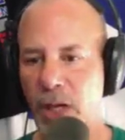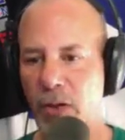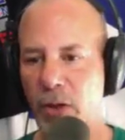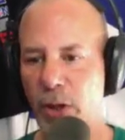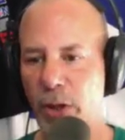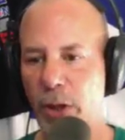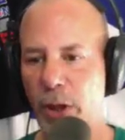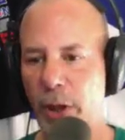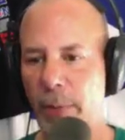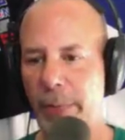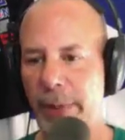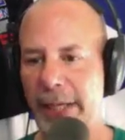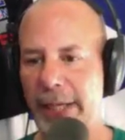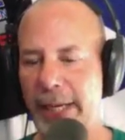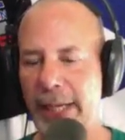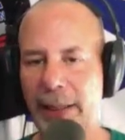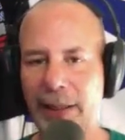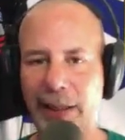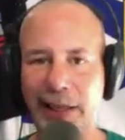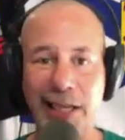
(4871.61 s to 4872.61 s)
There's going to
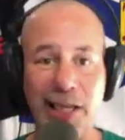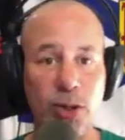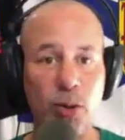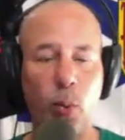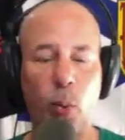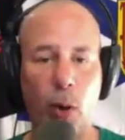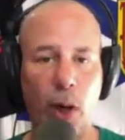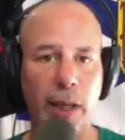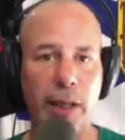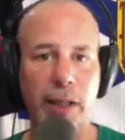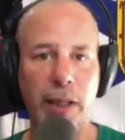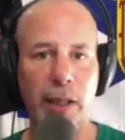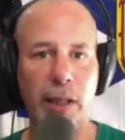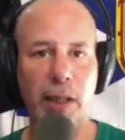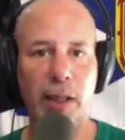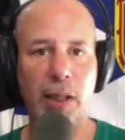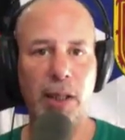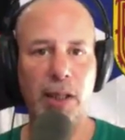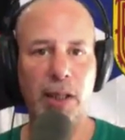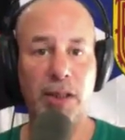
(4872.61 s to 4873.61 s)
be at least one
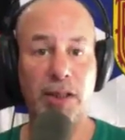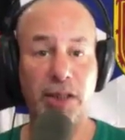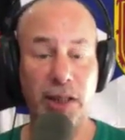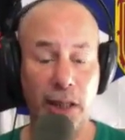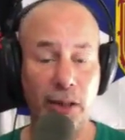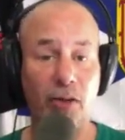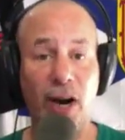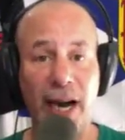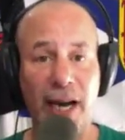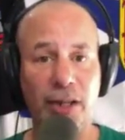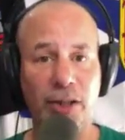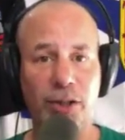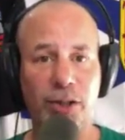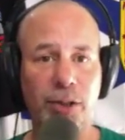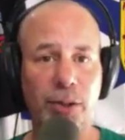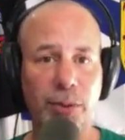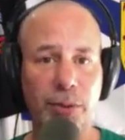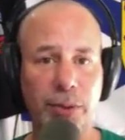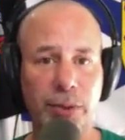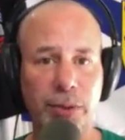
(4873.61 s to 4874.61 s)
sunrise
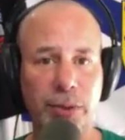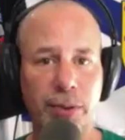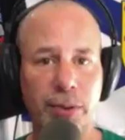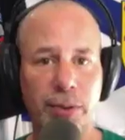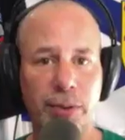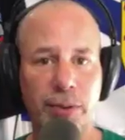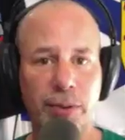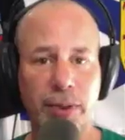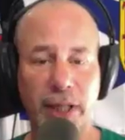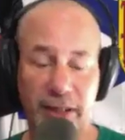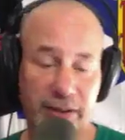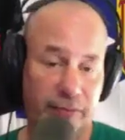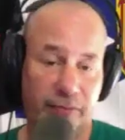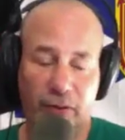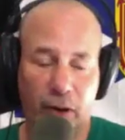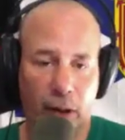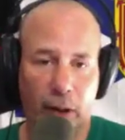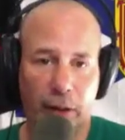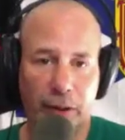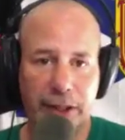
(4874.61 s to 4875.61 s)
shoot that's
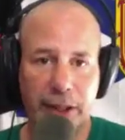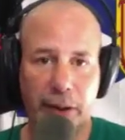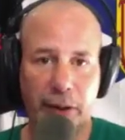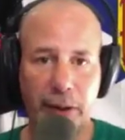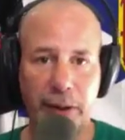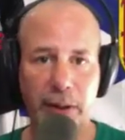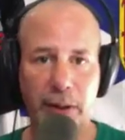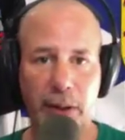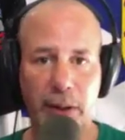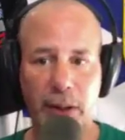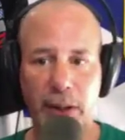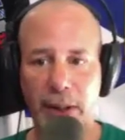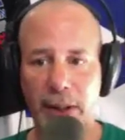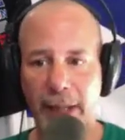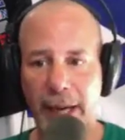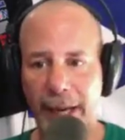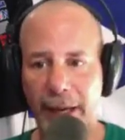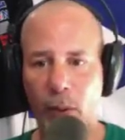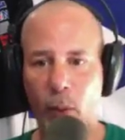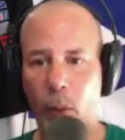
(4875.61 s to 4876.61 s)
voluntary,
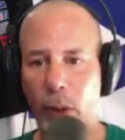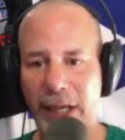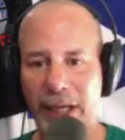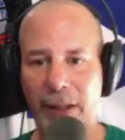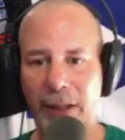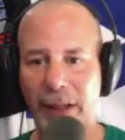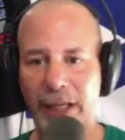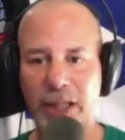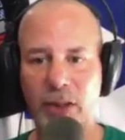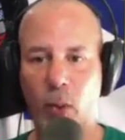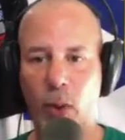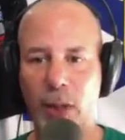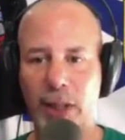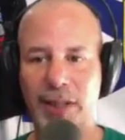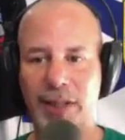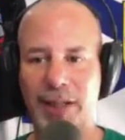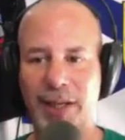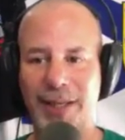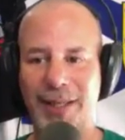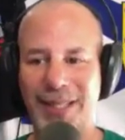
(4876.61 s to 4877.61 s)
and at least
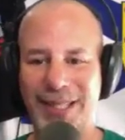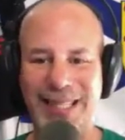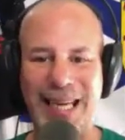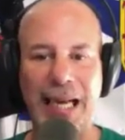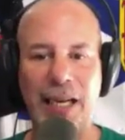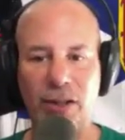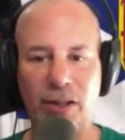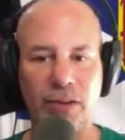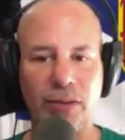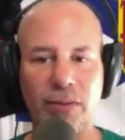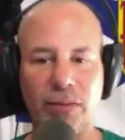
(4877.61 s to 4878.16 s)
one sunset